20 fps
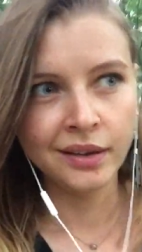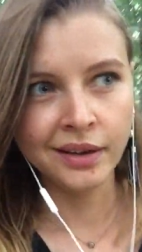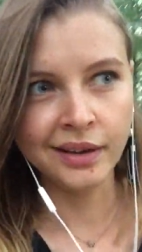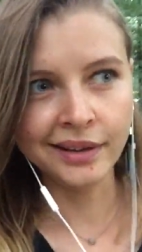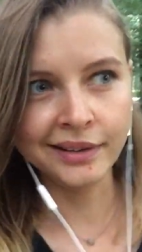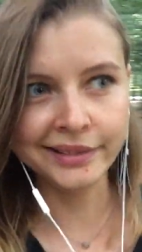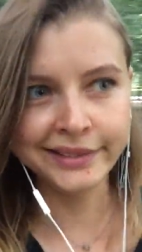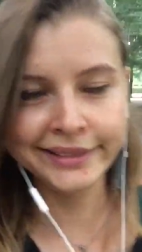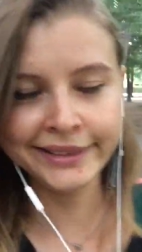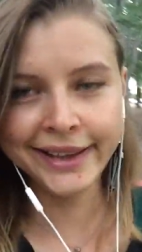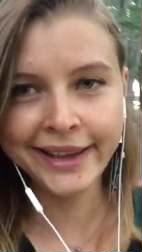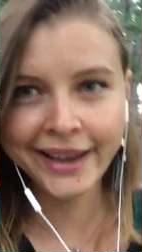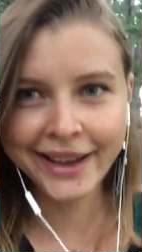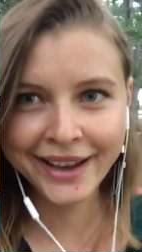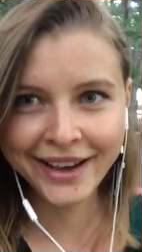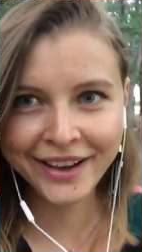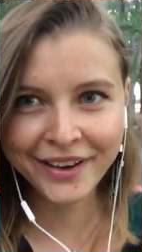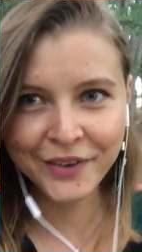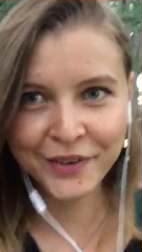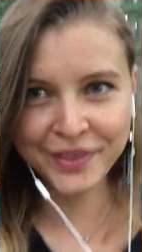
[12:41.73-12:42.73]
And
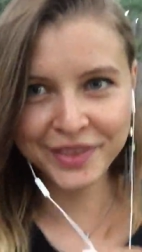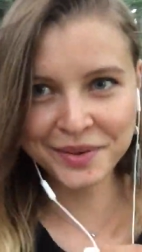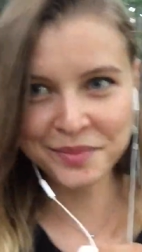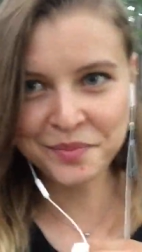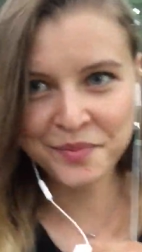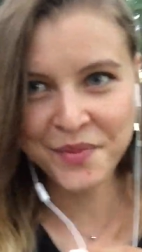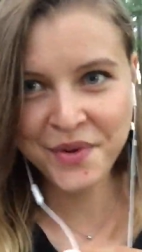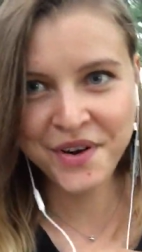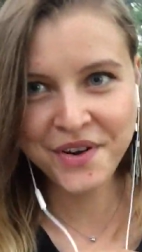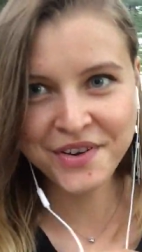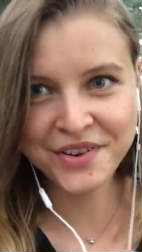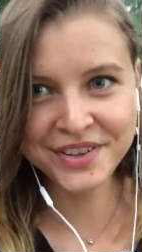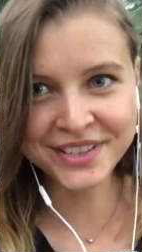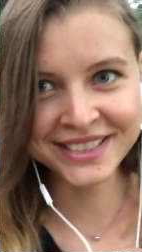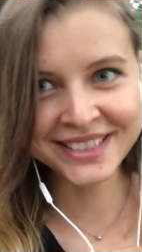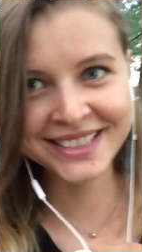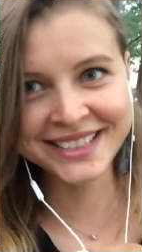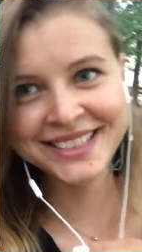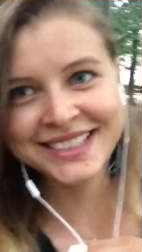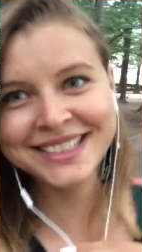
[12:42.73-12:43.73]
now the
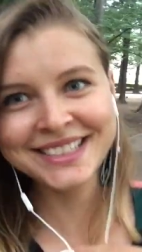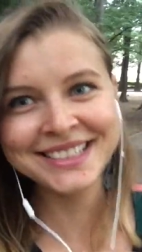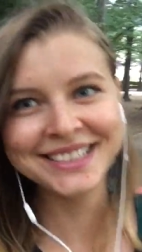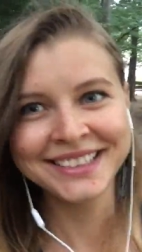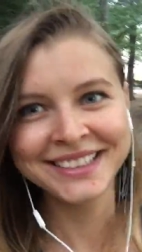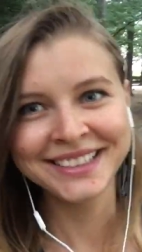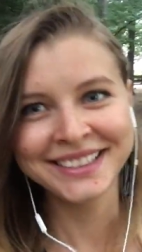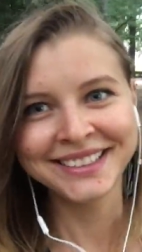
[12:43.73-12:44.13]
most